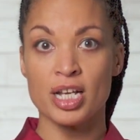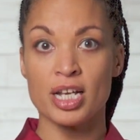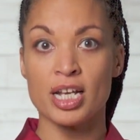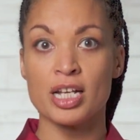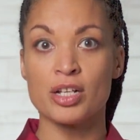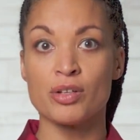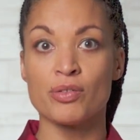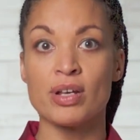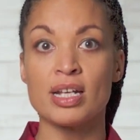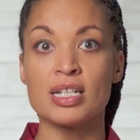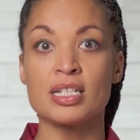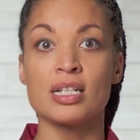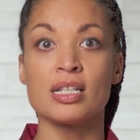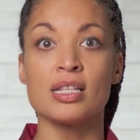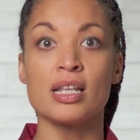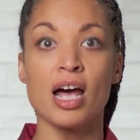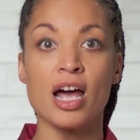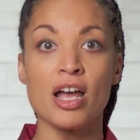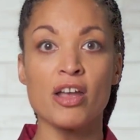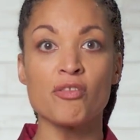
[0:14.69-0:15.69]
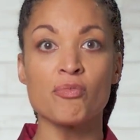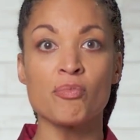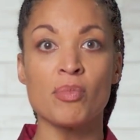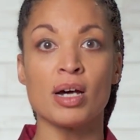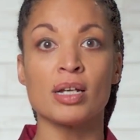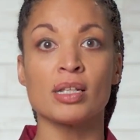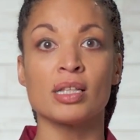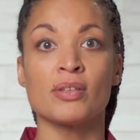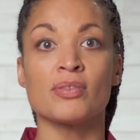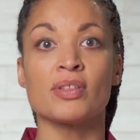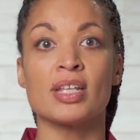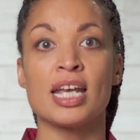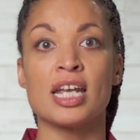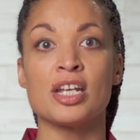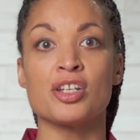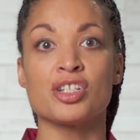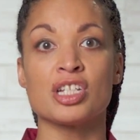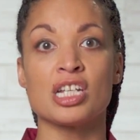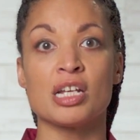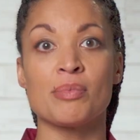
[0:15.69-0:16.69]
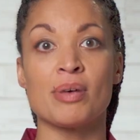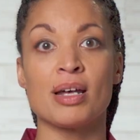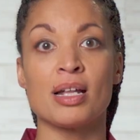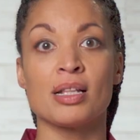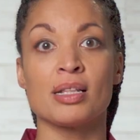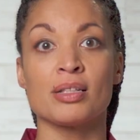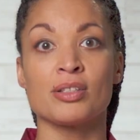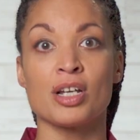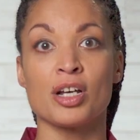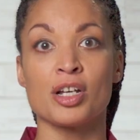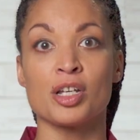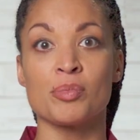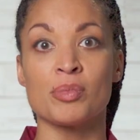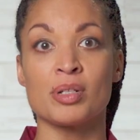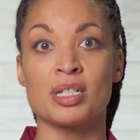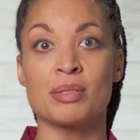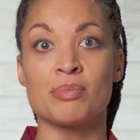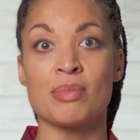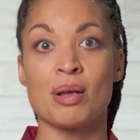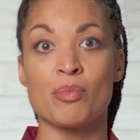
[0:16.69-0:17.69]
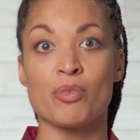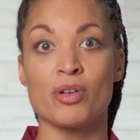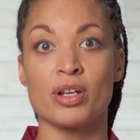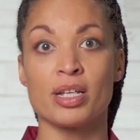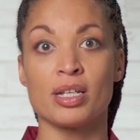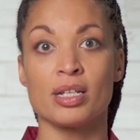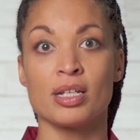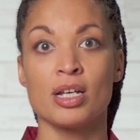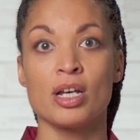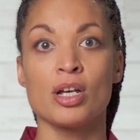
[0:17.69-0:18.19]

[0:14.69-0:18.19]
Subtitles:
it creates a live model of the HTML document in memory,